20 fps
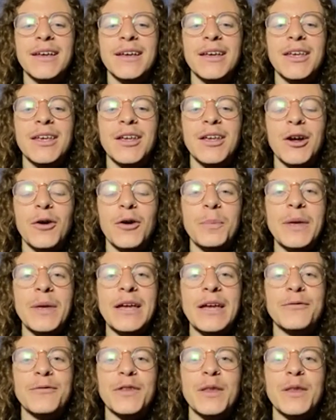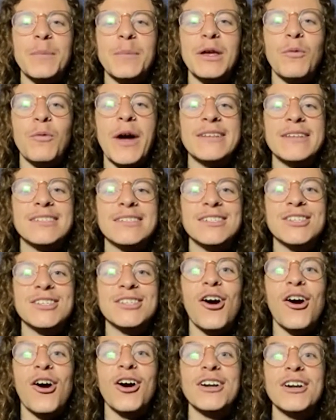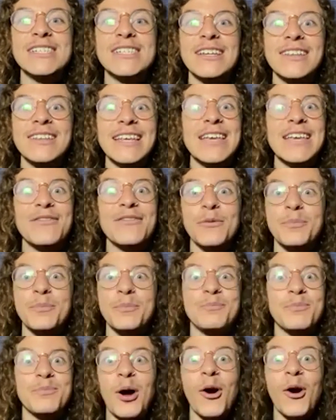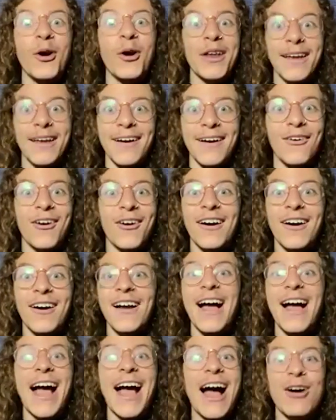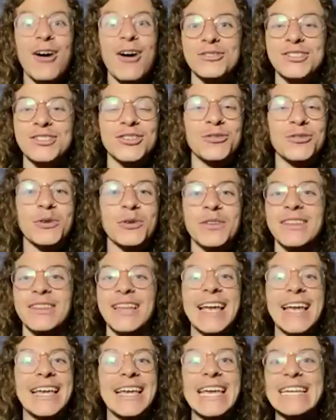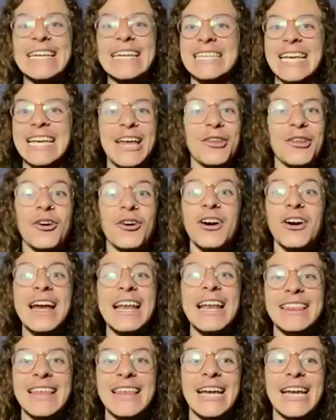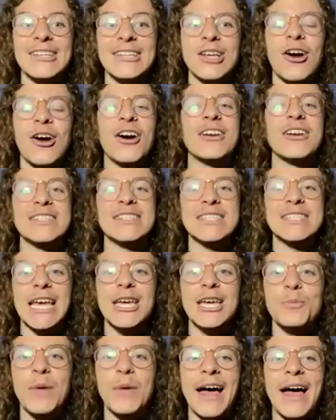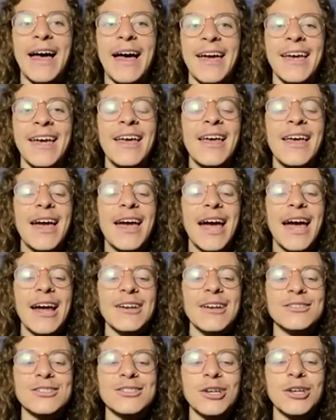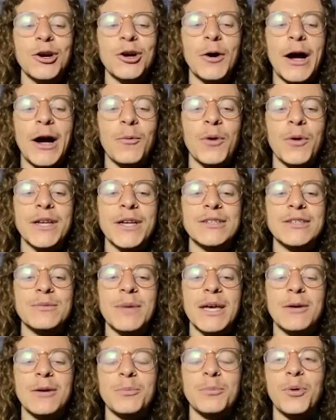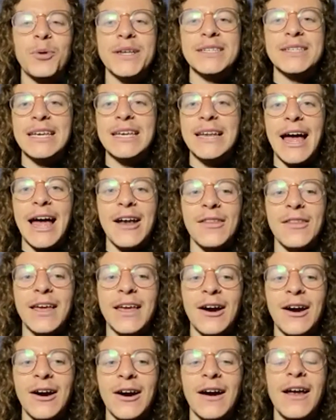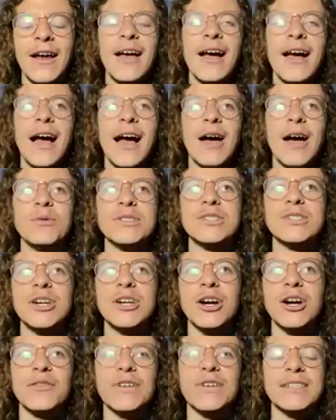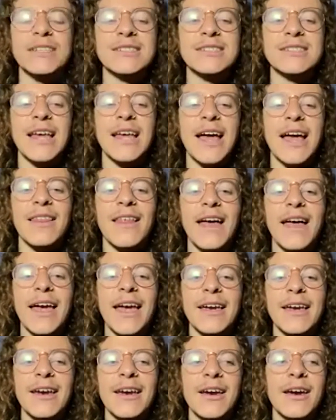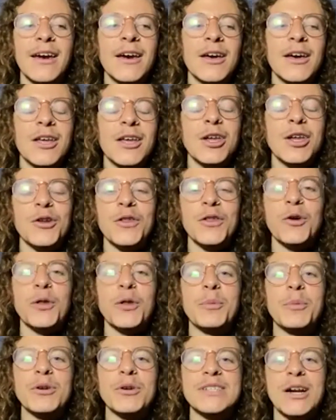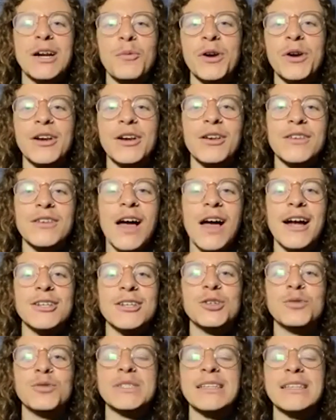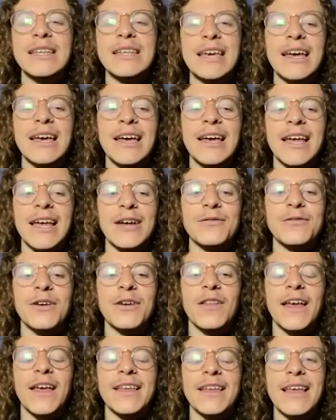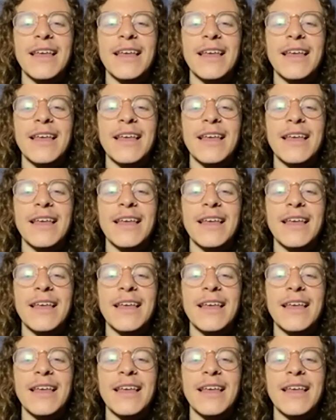Being from the Midwest, it's hard to leave a party or a house, like get together or anything. It's hard to say goodbye. And so I wanted to make a point to get out of there. I was nervous that like, the only person I wanted to talk to was Leah. And I felt like